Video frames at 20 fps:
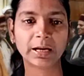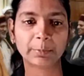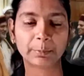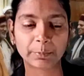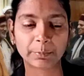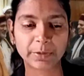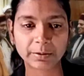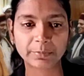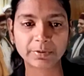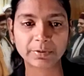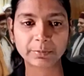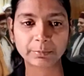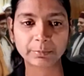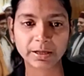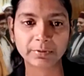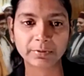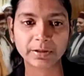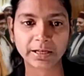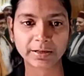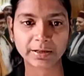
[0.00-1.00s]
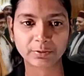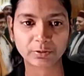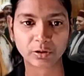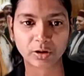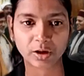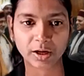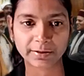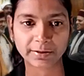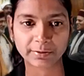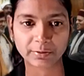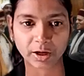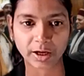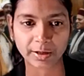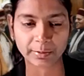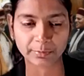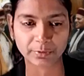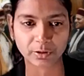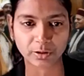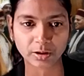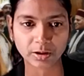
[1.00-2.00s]
Maybe maybe I I I
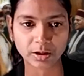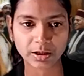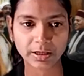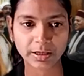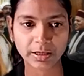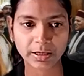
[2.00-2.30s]
am wrong.